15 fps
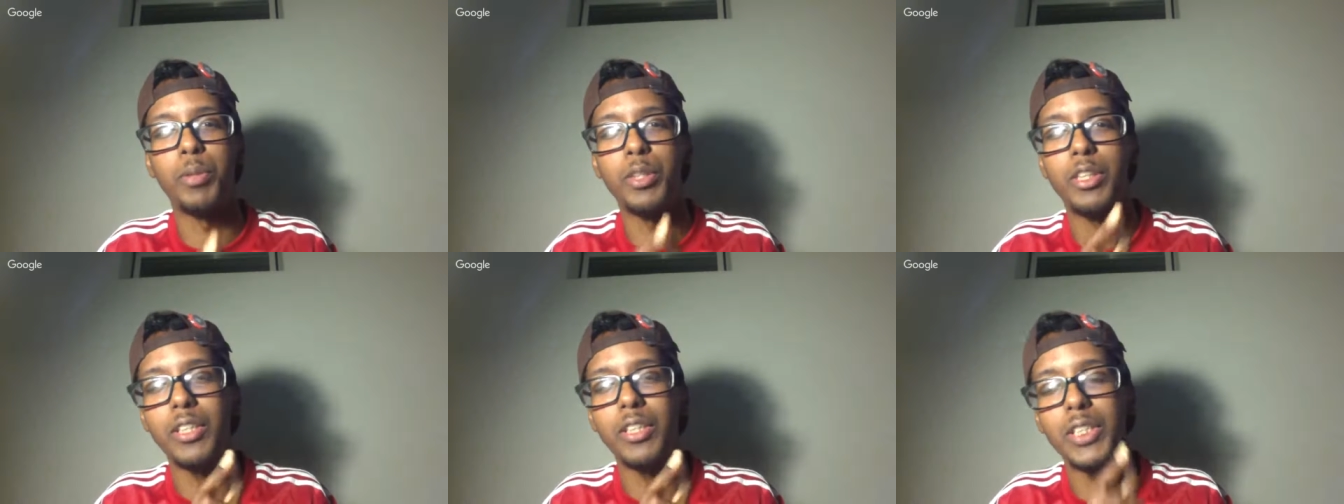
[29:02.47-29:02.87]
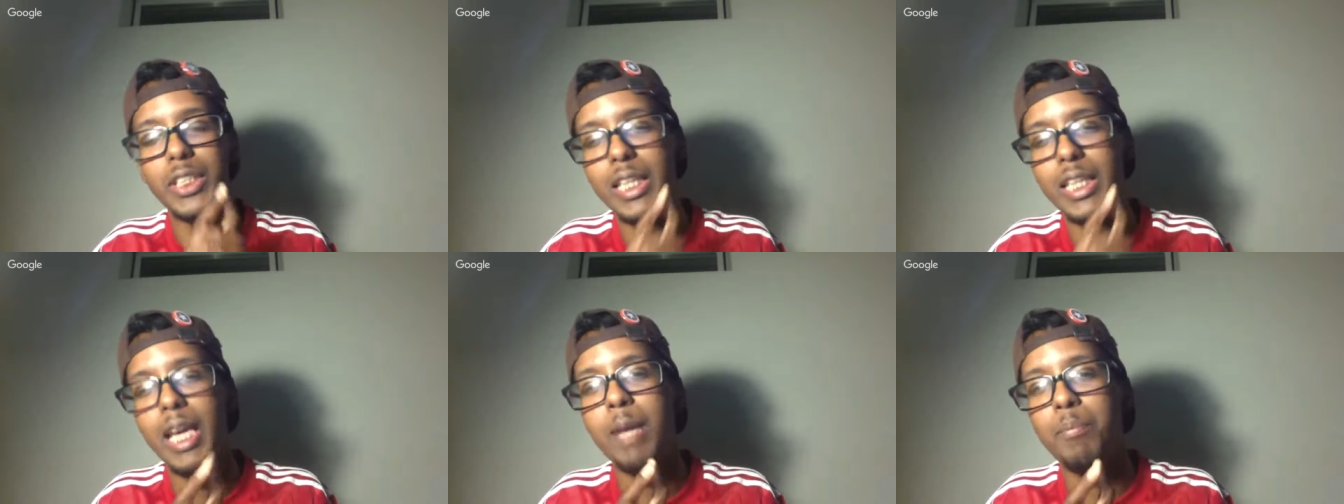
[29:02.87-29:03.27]

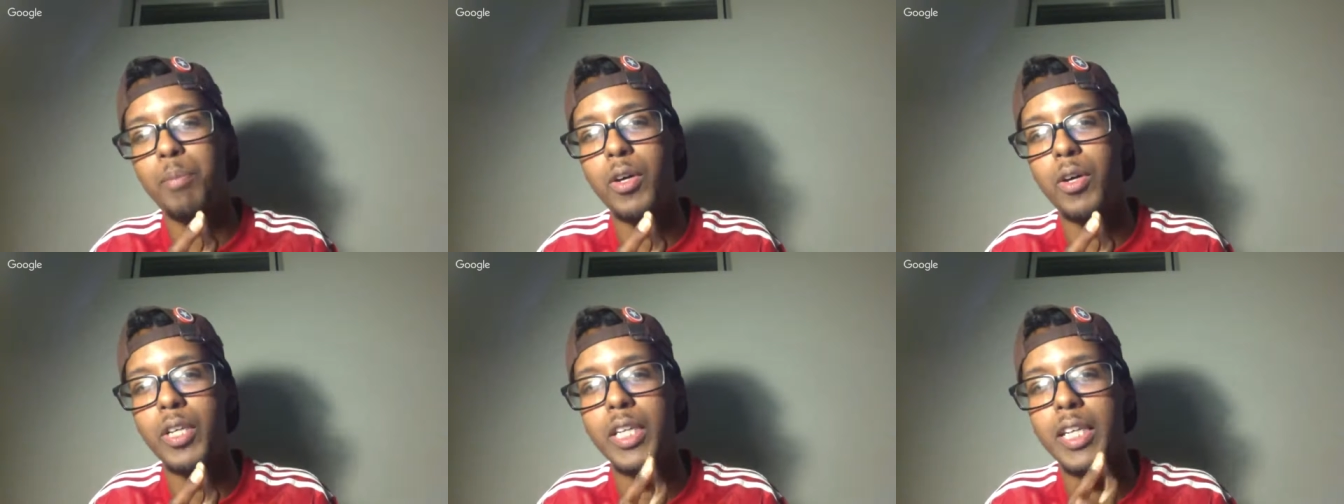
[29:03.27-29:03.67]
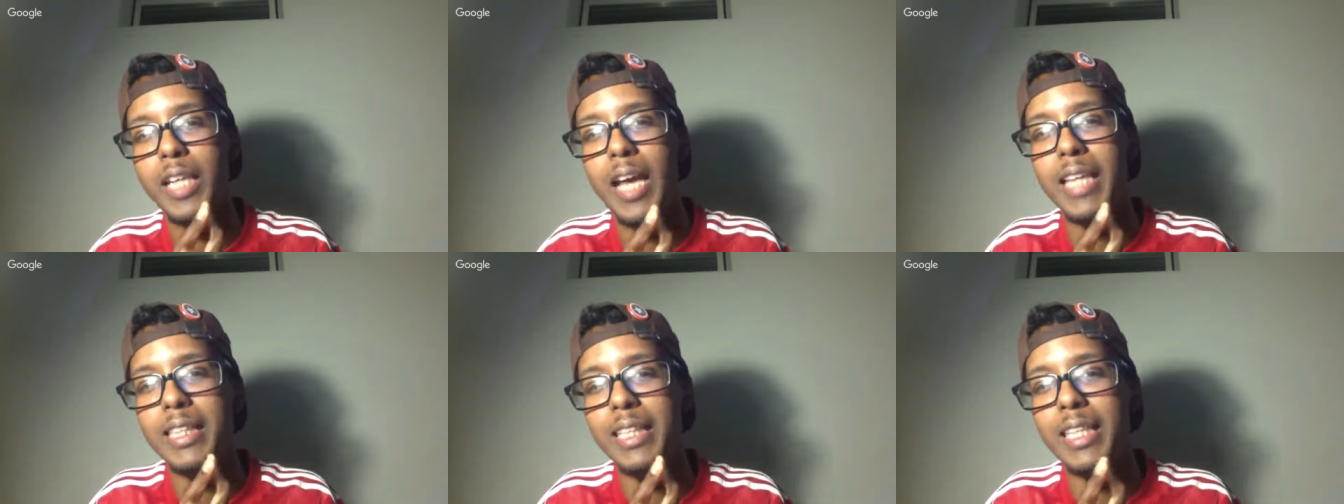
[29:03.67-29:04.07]
stamp on it at
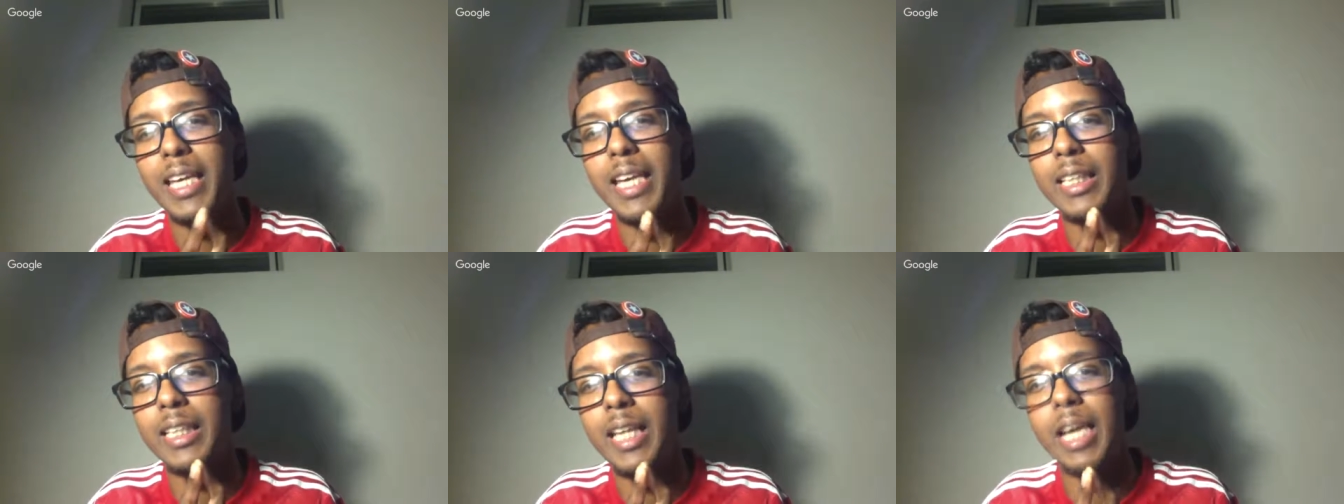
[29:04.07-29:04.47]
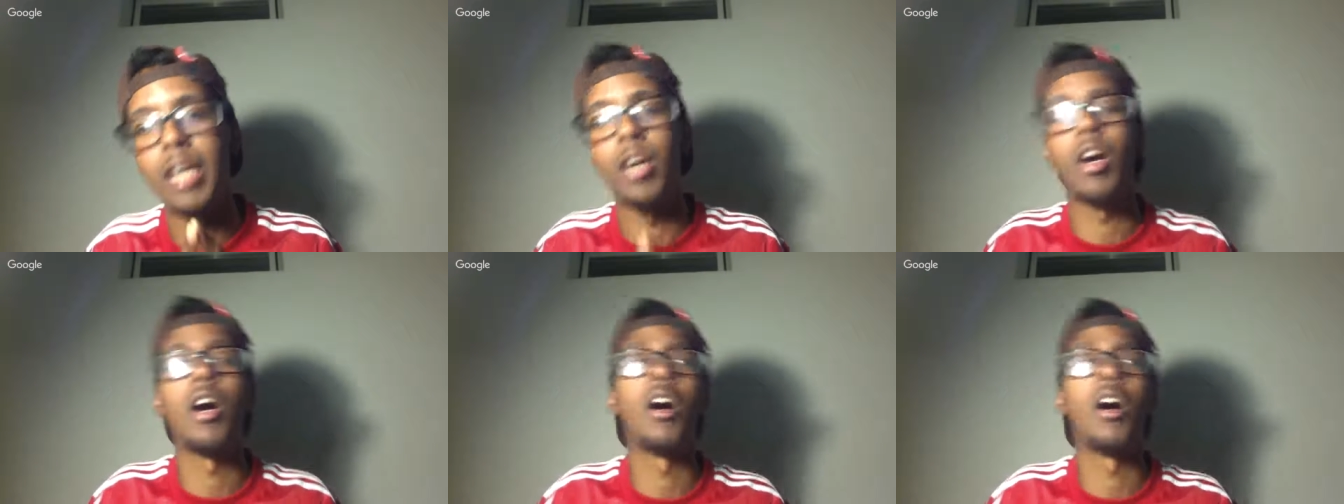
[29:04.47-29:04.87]
the end, like,
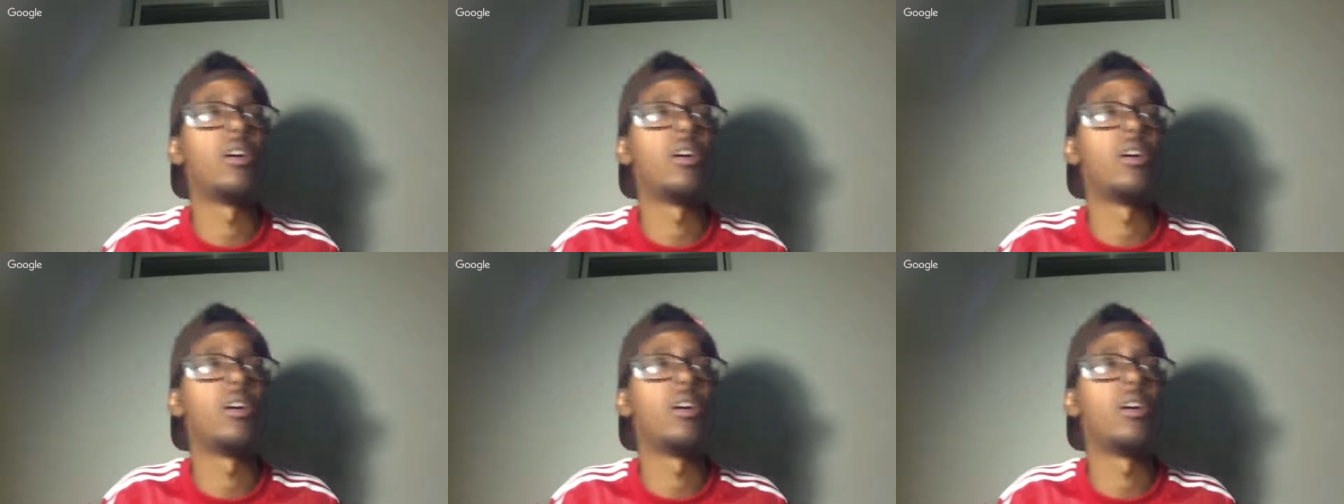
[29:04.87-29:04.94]
oh,